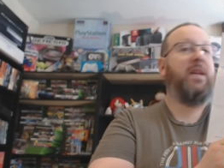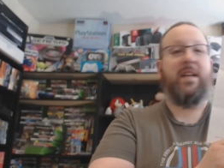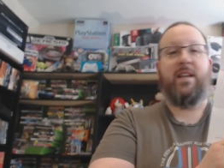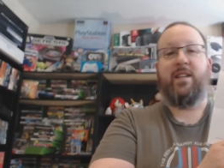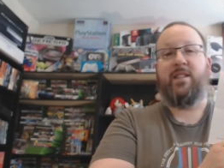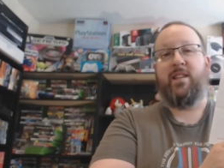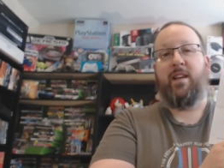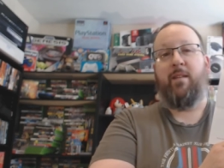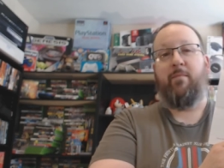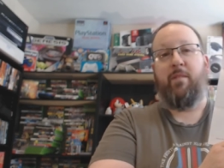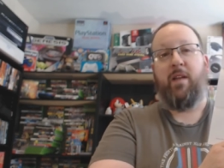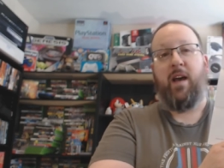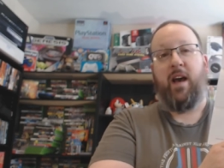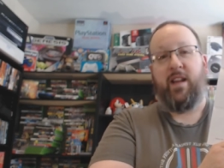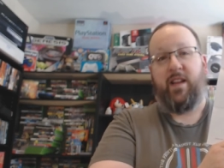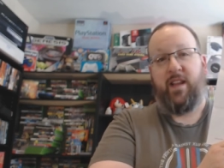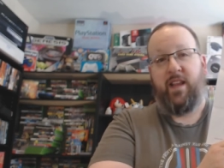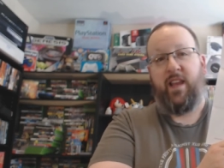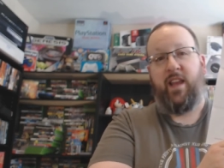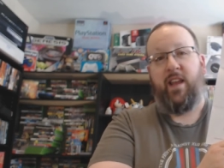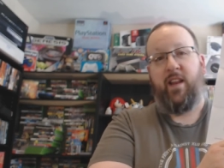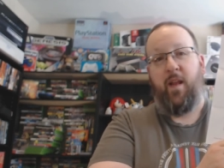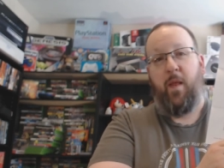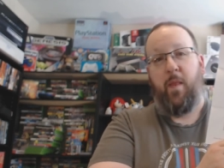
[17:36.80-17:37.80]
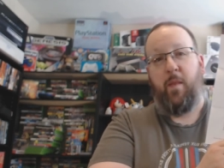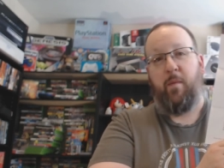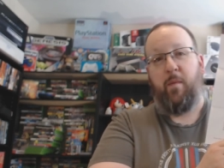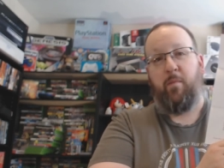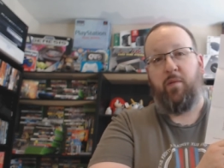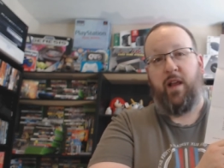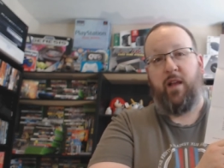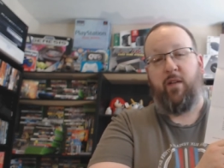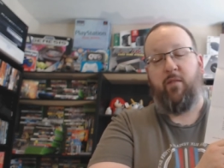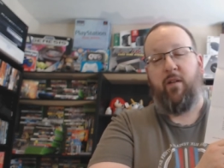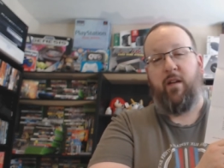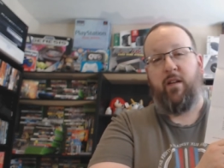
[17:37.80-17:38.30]
I'm not a kid on the
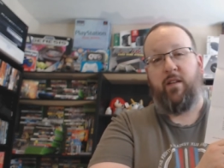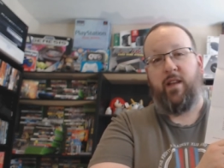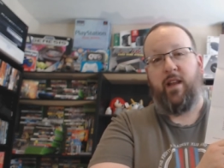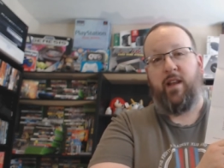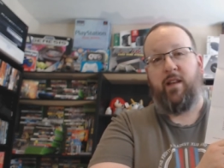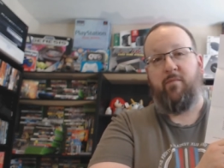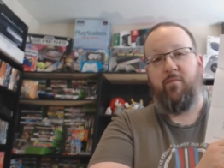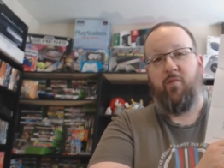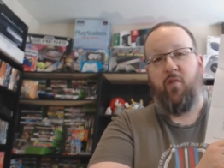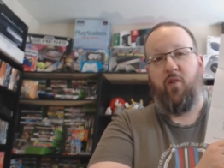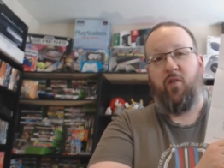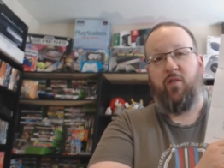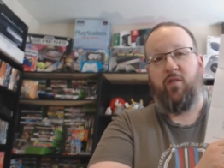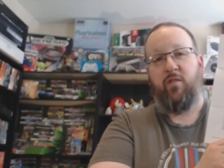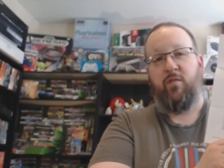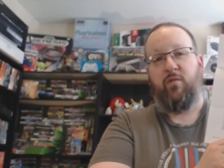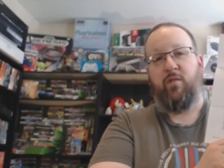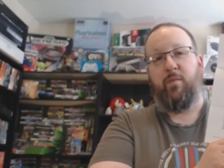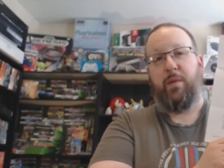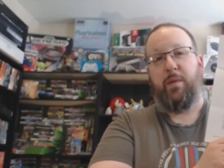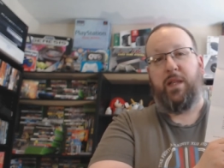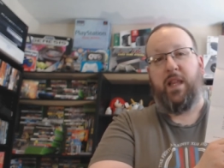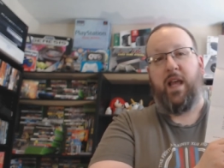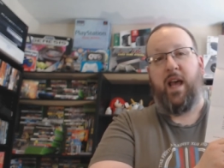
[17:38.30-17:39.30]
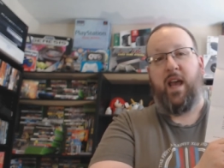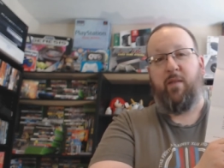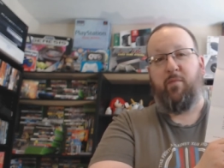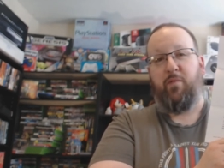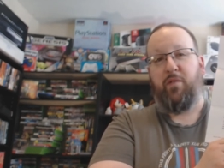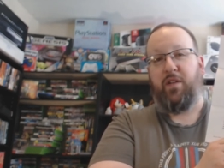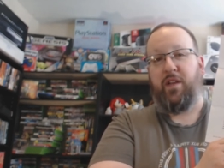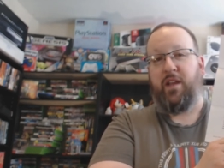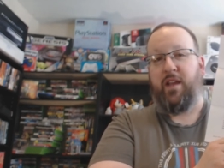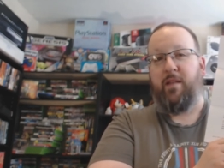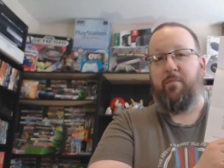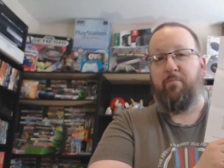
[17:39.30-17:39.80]
playground anymore who would be liable
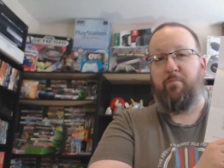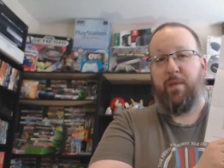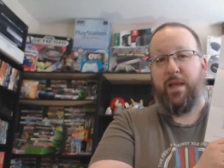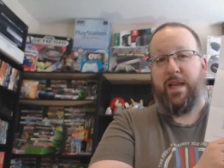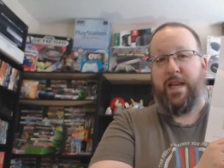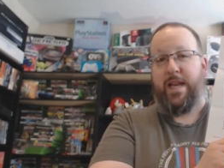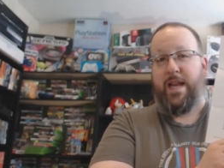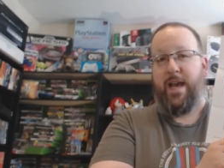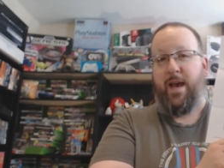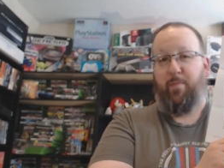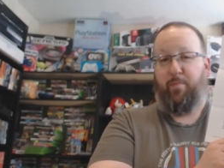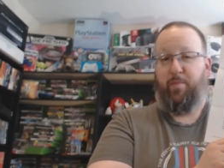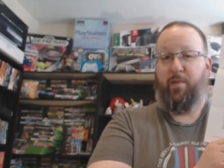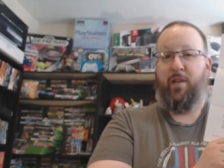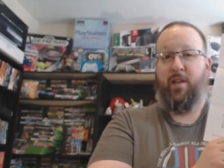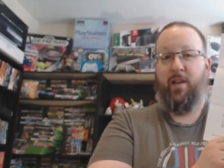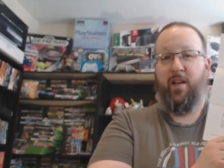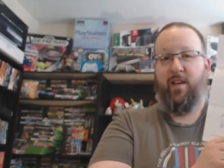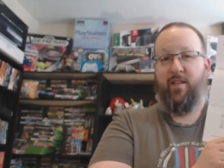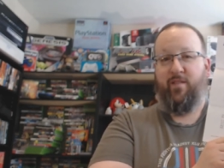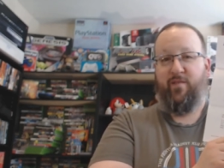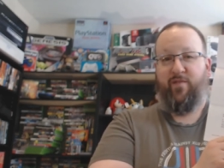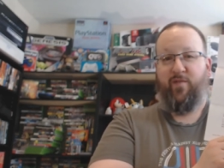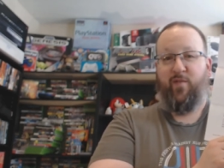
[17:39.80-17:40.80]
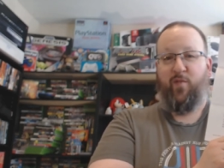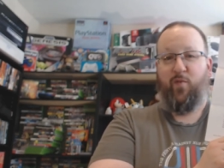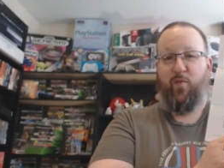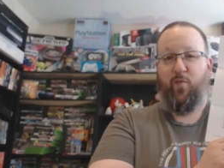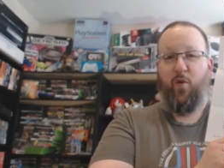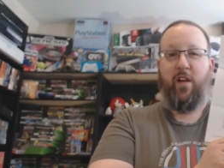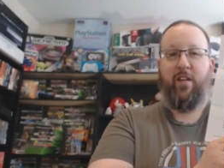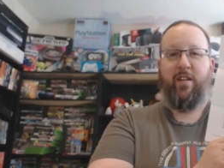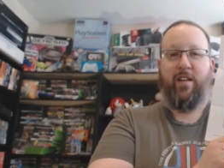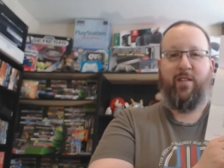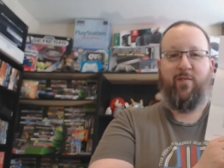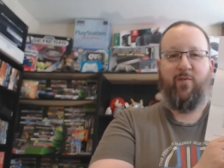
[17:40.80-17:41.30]
to get beat up for
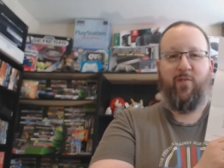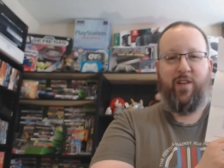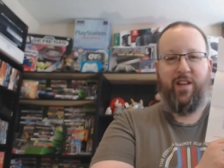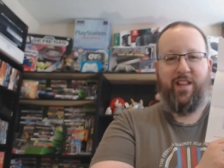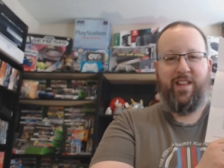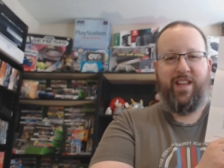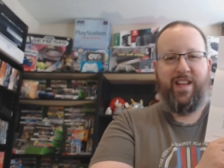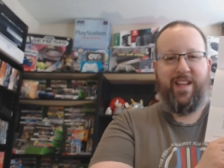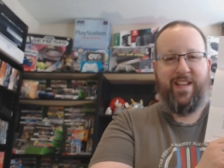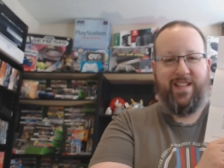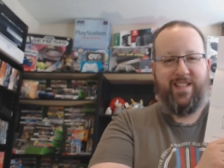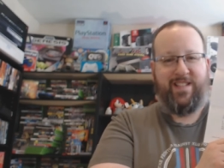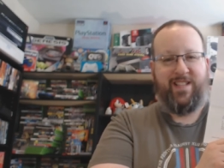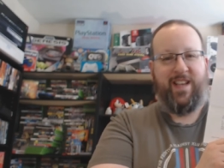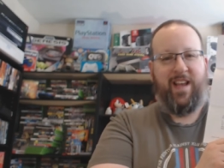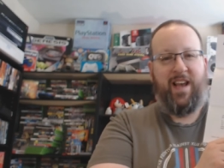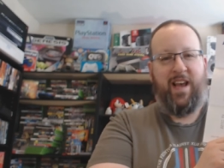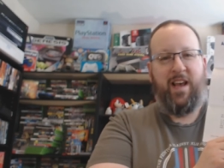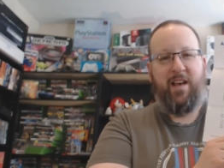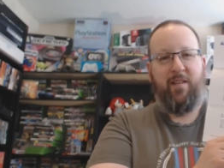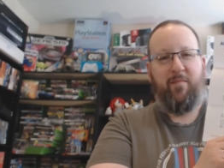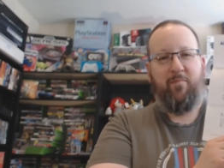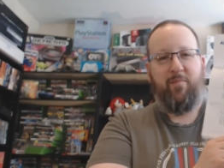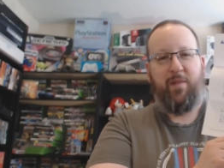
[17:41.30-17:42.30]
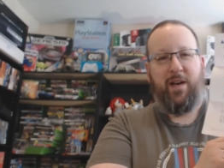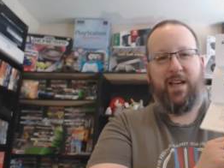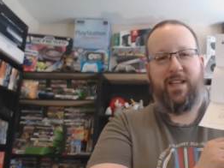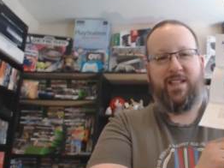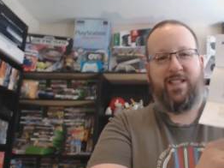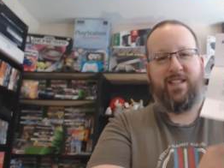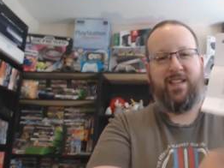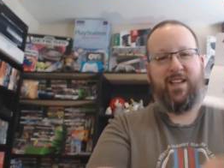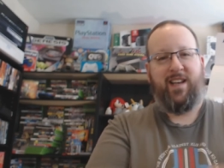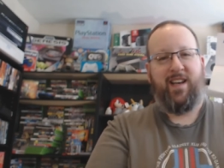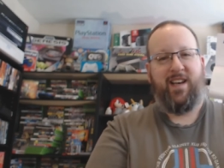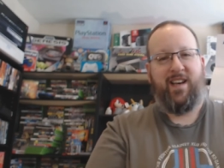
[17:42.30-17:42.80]
wearing one of these, but
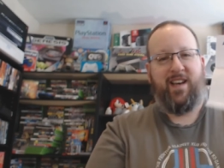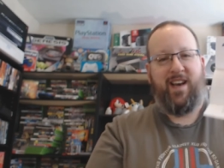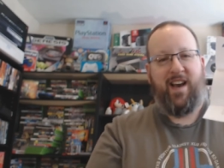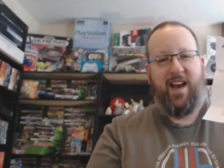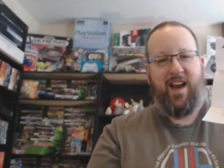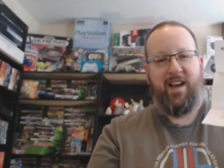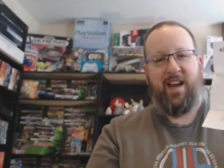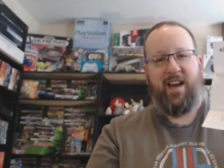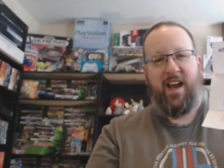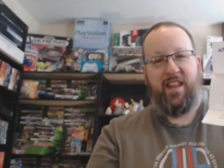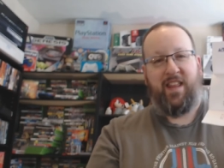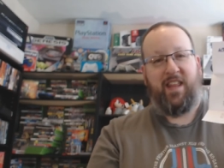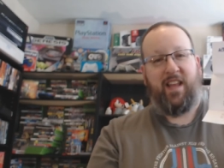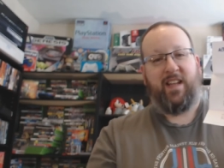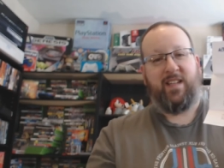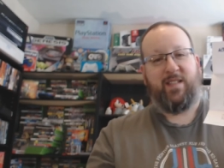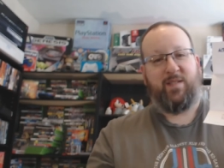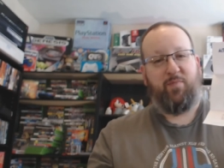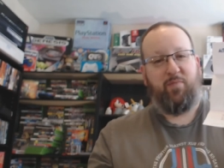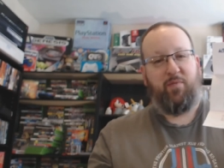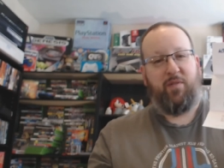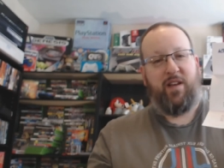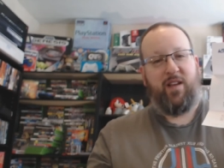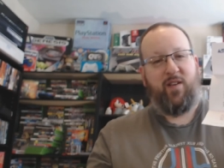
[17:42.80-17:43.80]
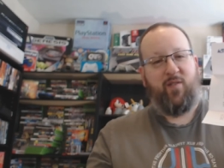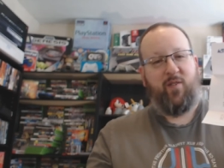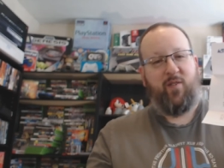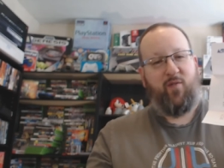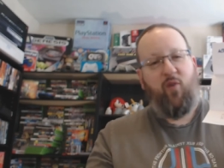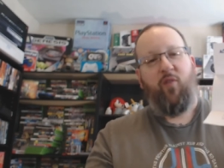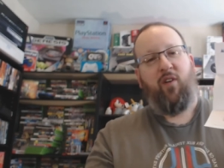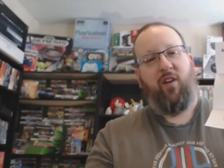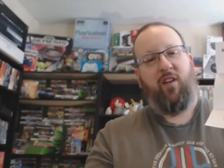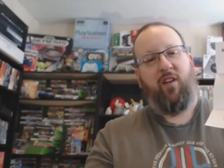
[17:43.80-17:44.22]
uh, I think it's pretty cool.